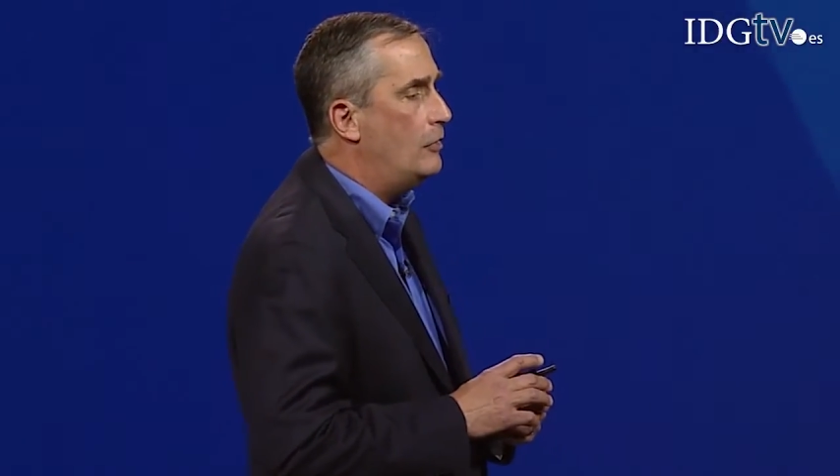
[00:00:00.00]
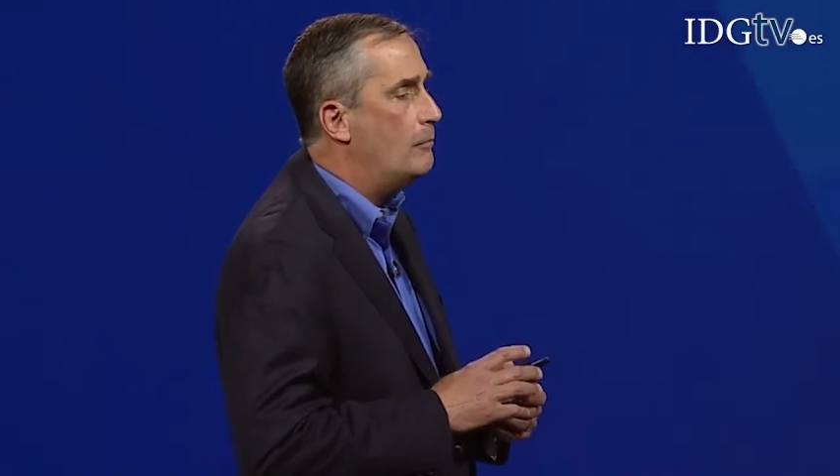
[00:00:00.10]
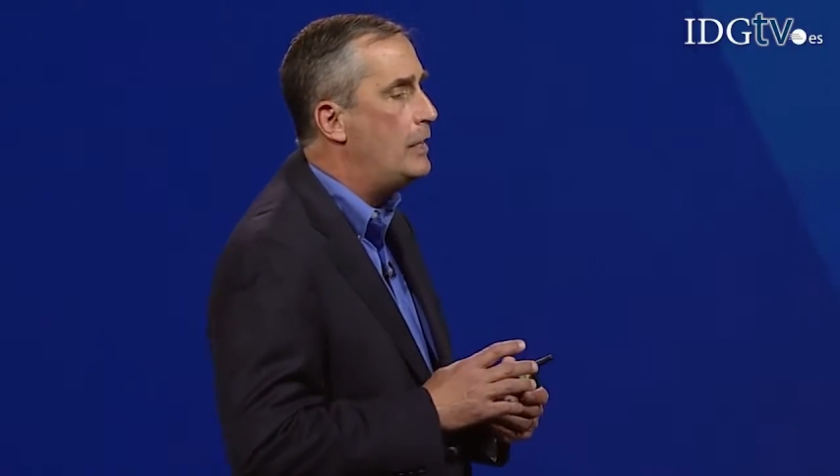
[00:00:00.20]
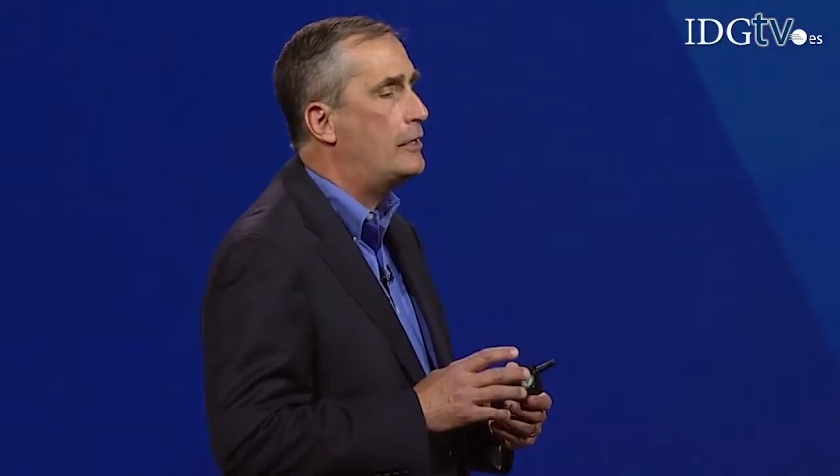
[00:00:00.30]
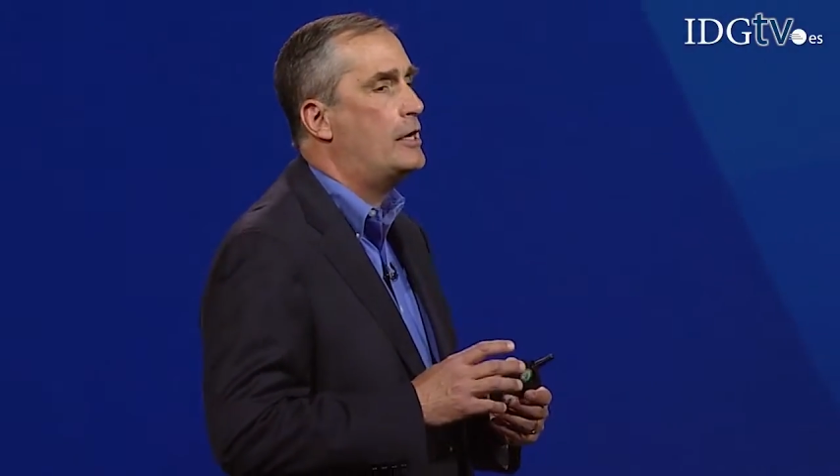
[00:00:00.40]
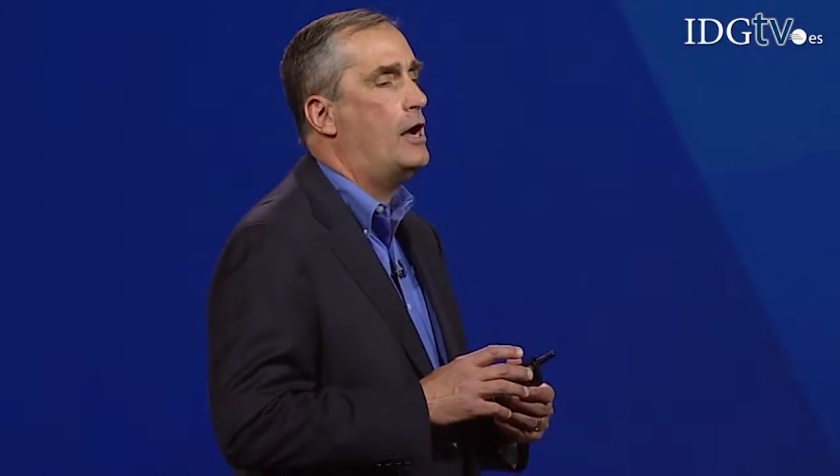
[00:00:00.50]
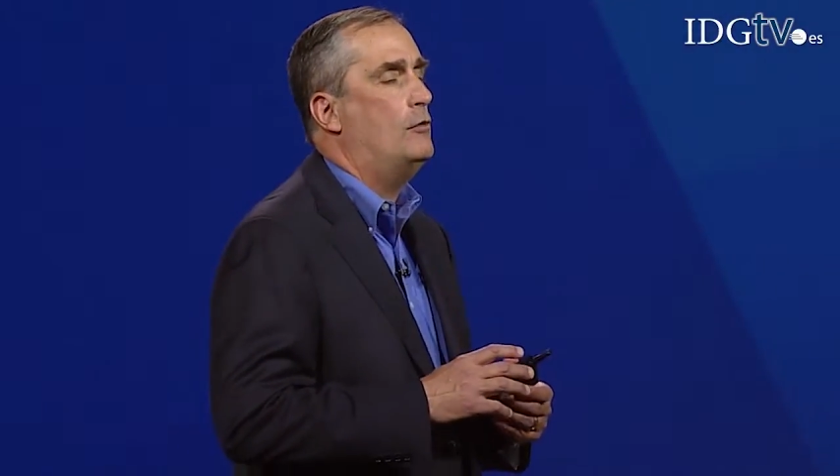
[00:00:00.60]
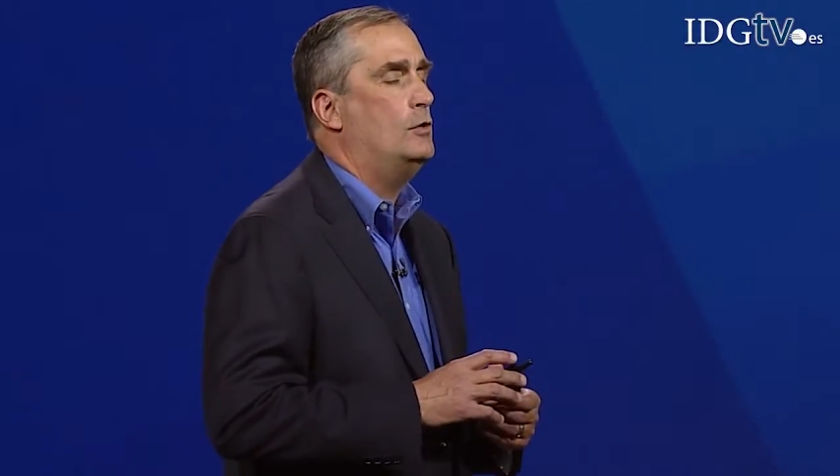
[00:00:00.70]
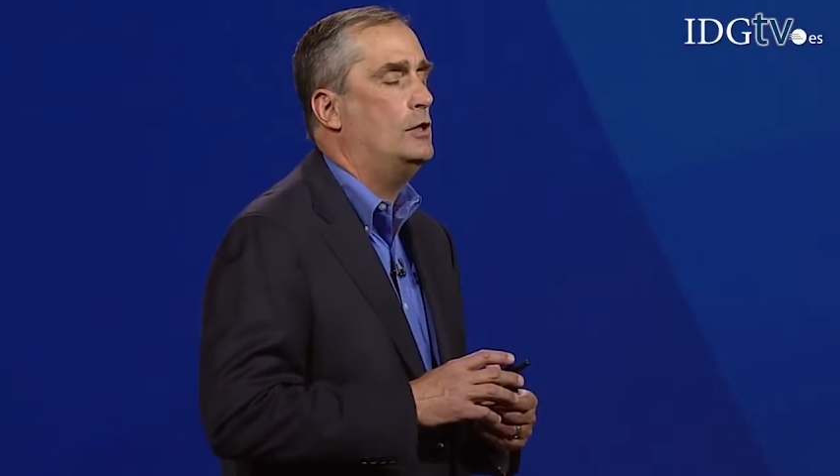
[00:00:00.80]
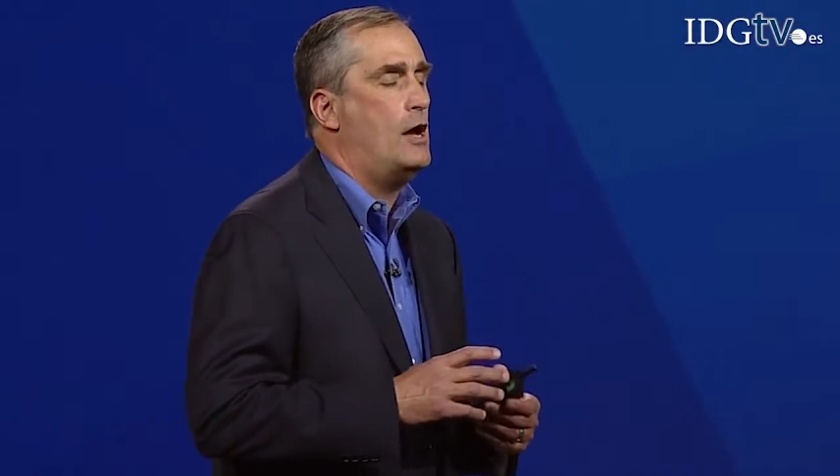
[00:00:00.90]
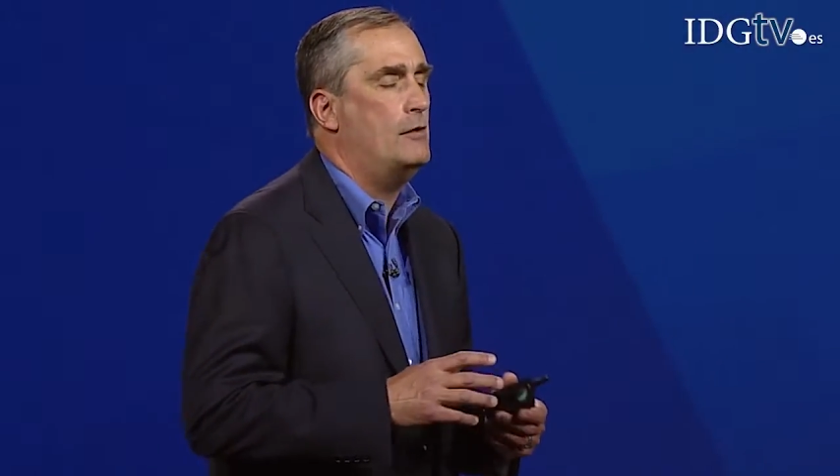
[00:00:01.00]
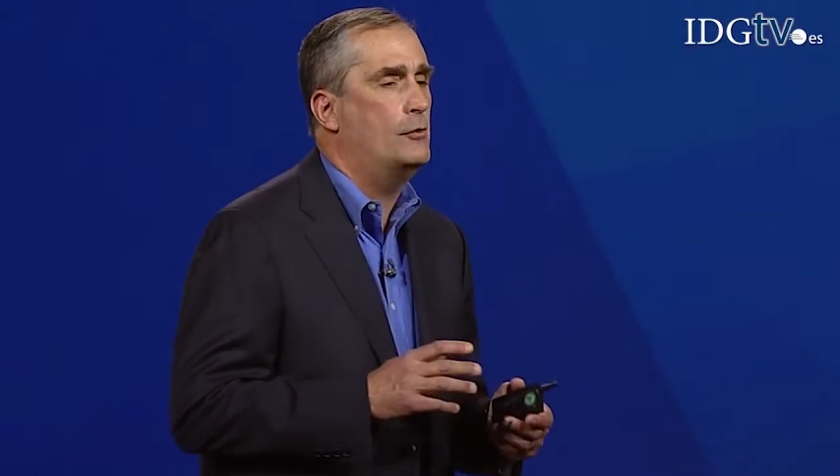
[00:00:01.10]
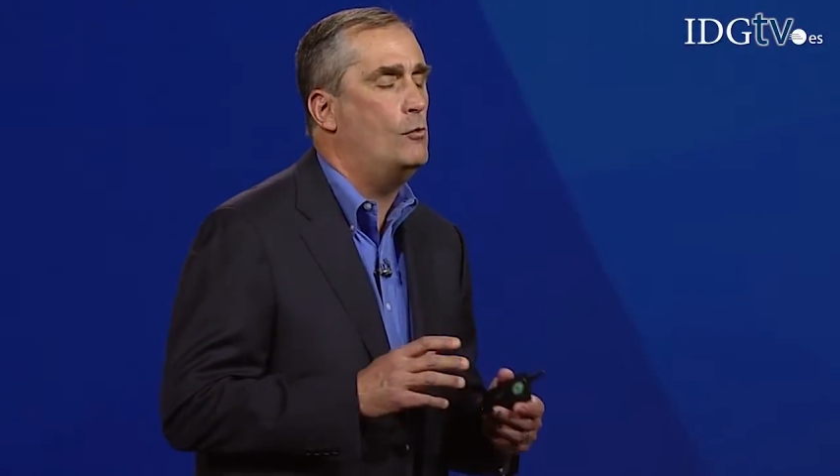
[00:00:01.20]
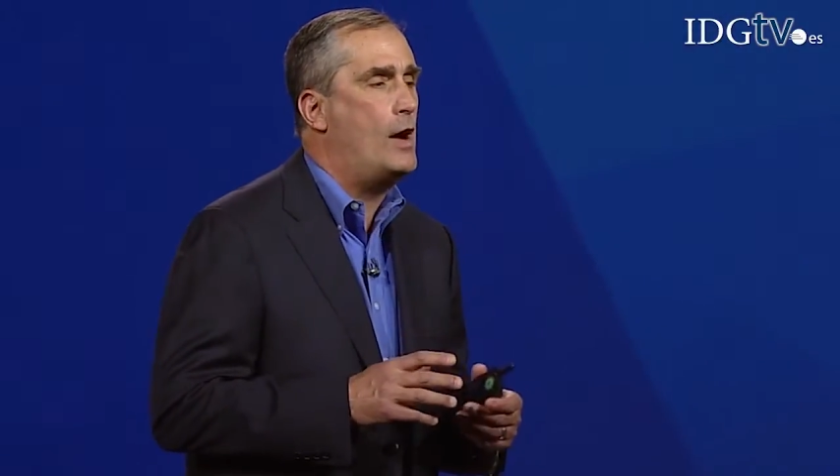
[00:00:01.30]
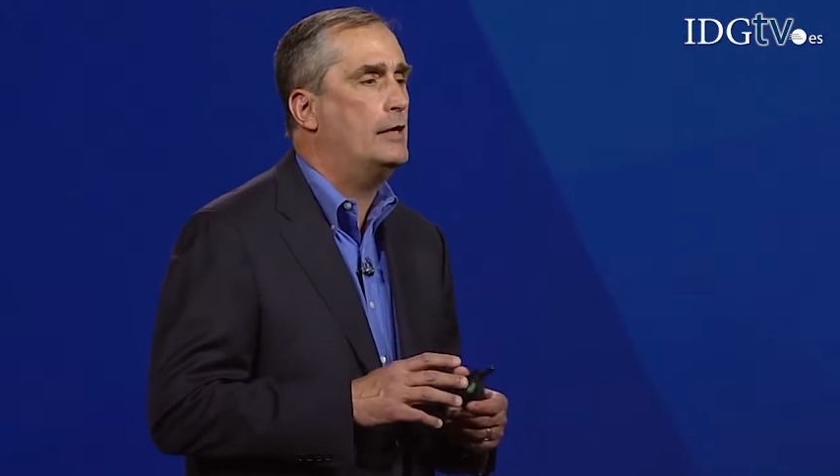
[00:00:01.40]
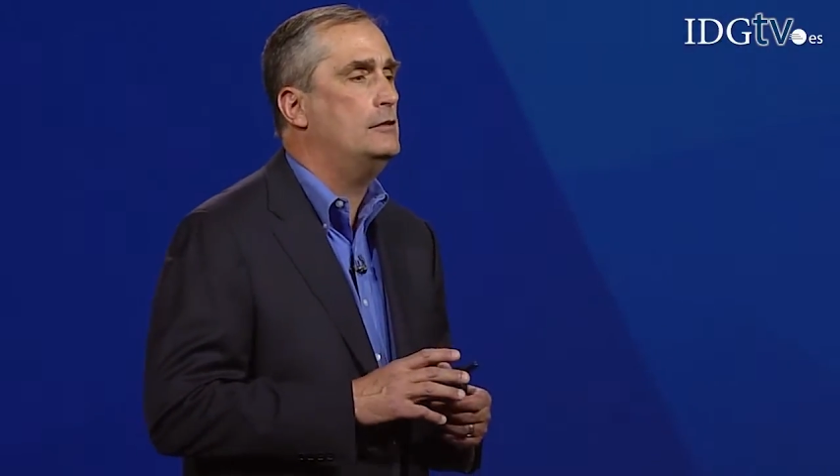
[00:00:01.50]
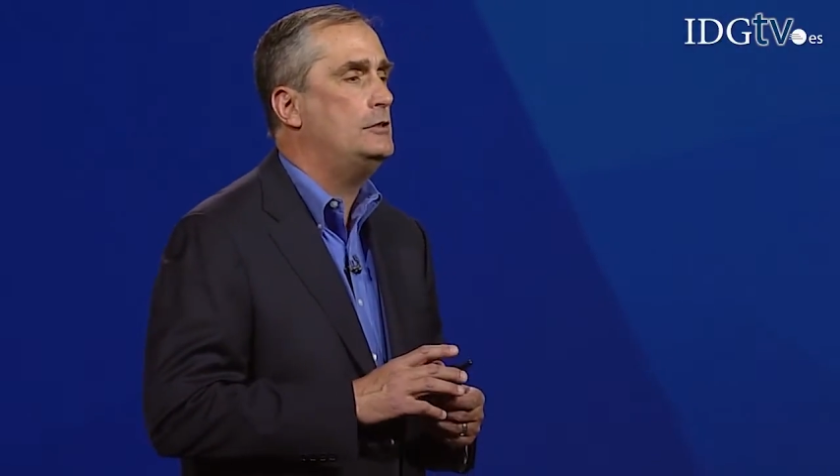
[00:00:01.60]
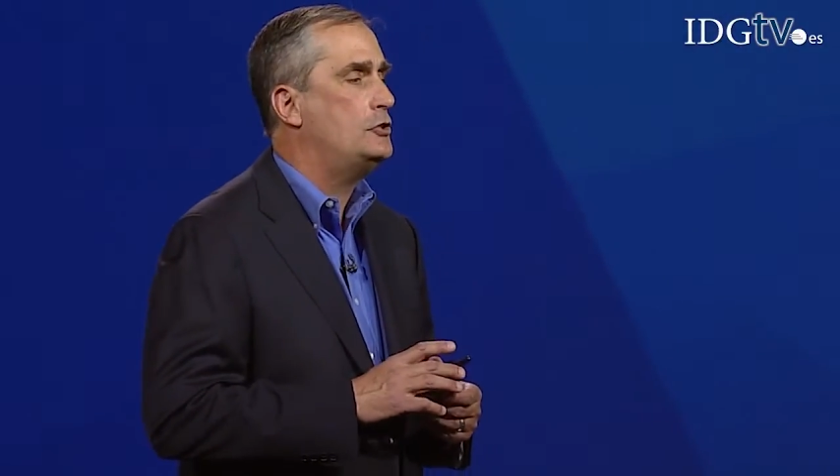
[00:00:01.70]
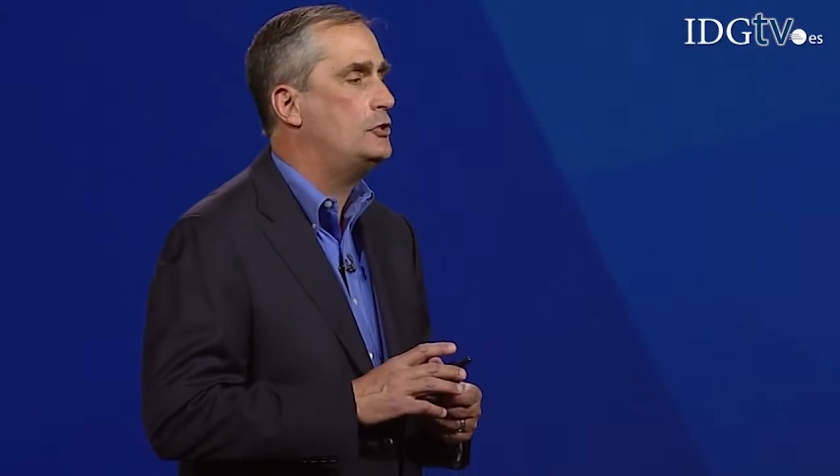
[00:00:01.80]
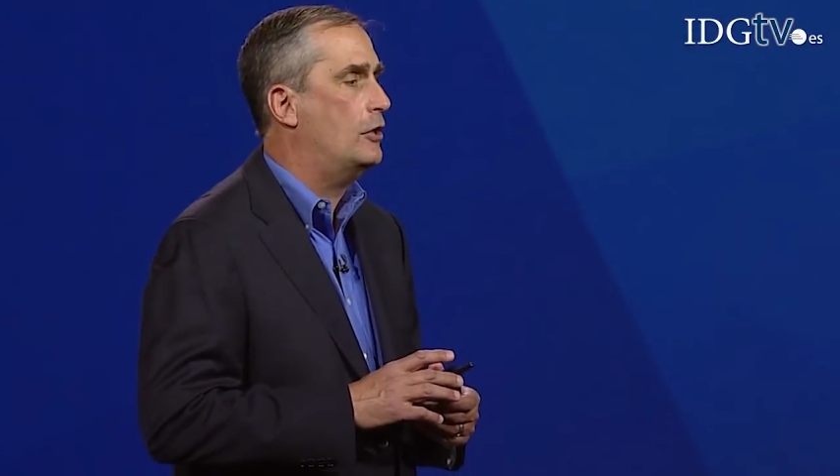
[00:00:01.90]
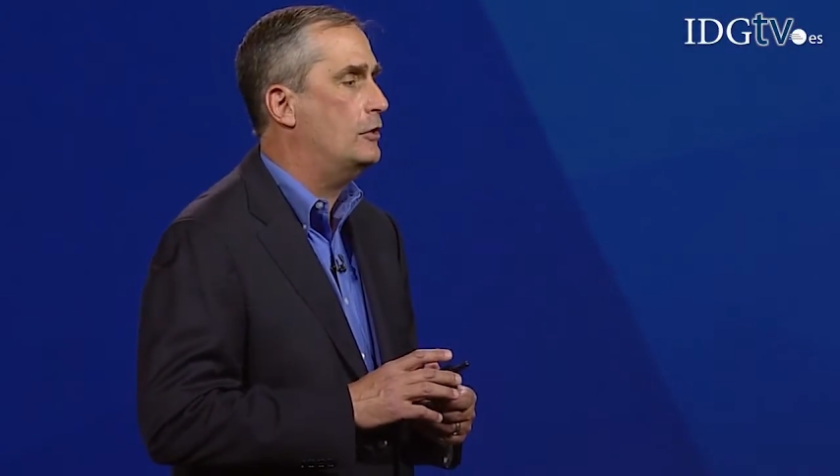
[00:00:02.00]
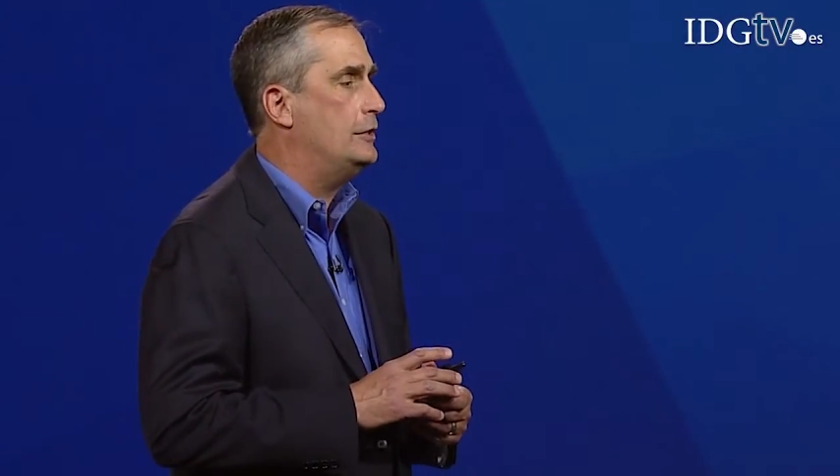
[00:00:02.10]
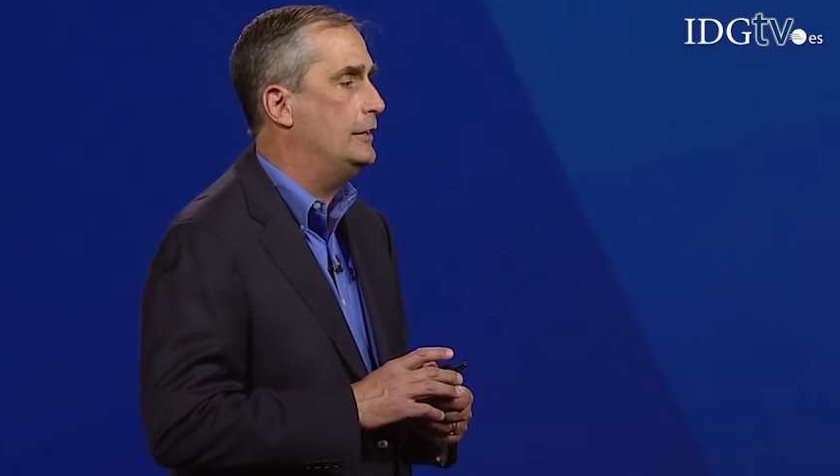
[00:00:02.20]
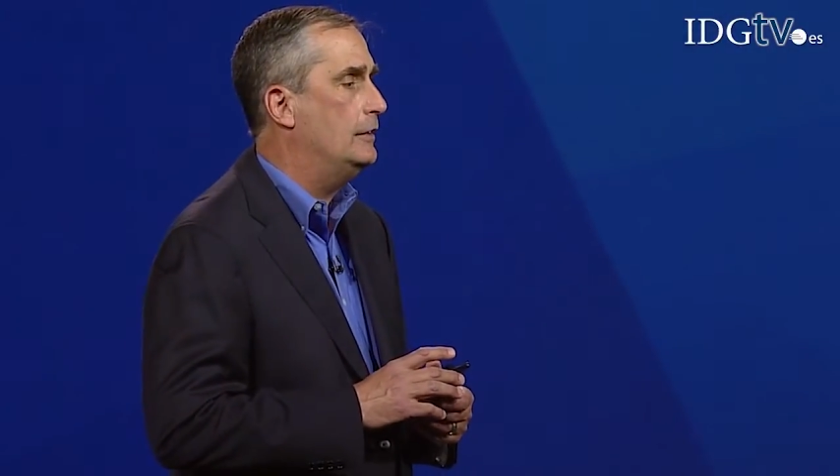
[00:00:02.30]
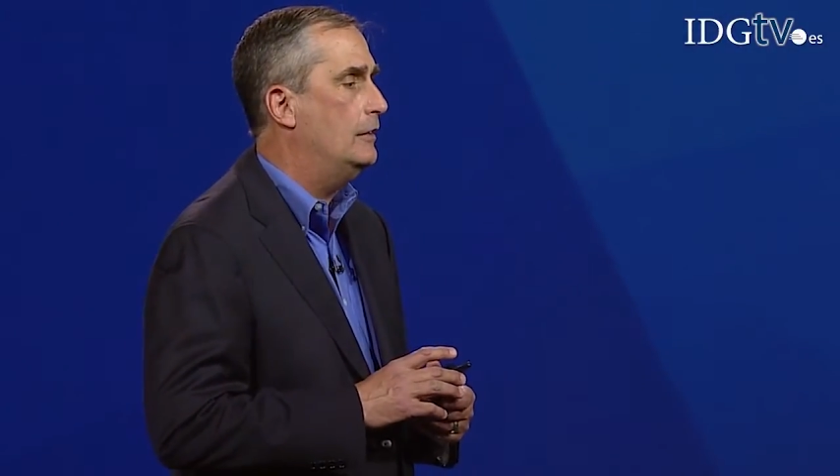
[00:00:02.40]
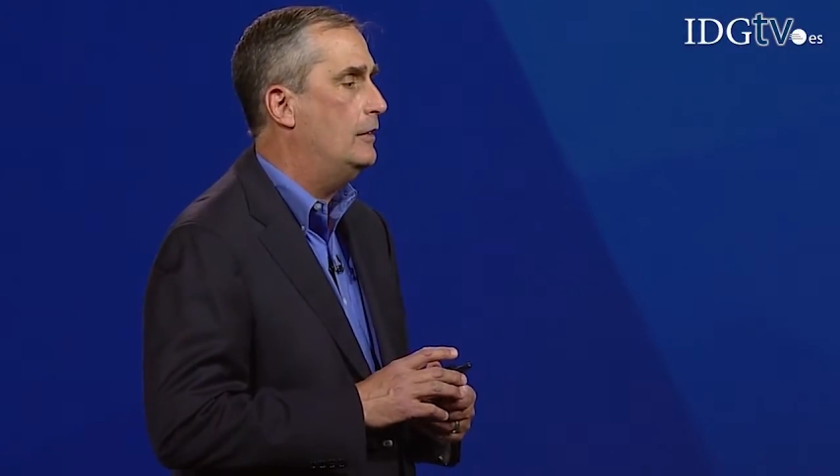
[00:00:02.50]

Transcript: Marriott will offer wireless charging